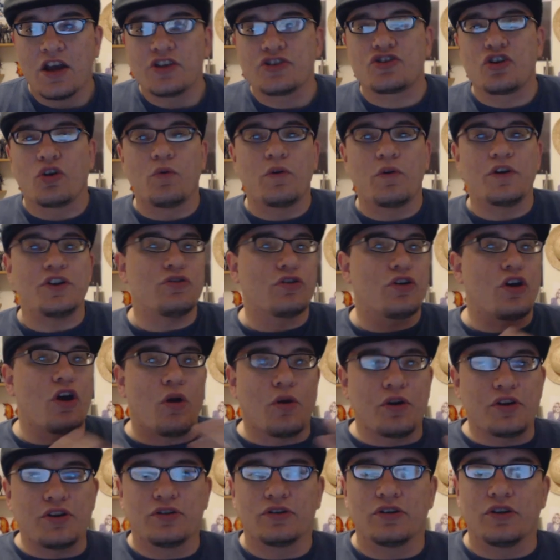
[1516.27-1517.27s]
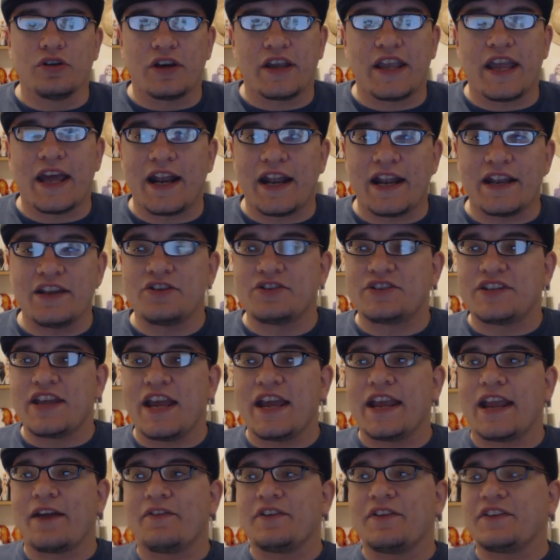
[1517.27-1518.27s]
So when you go and you look at it and you
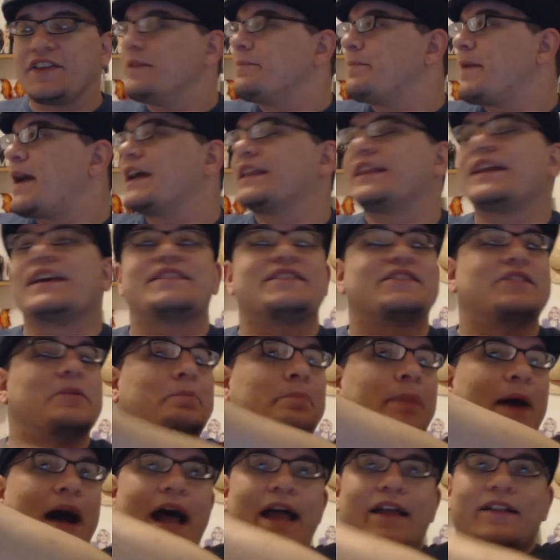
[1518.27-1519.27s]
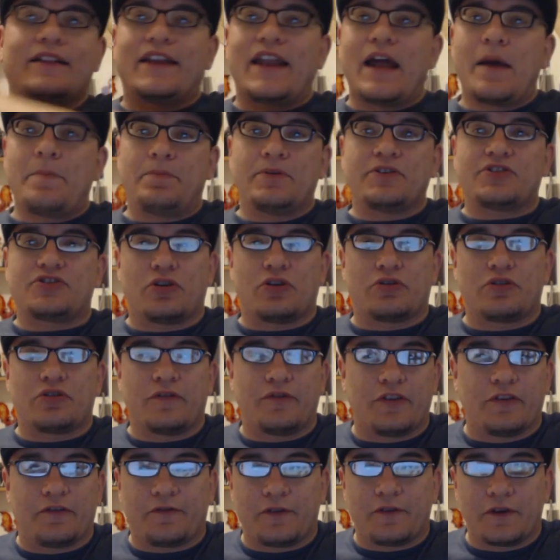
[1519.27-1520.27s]
take everything back, that's the pilot episode
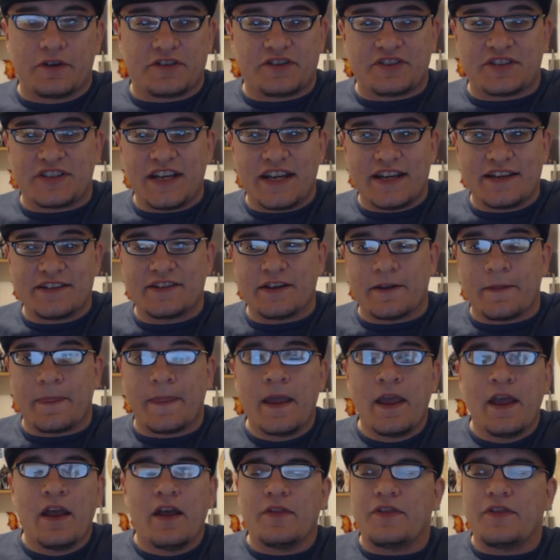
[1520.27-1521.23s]
of the first season.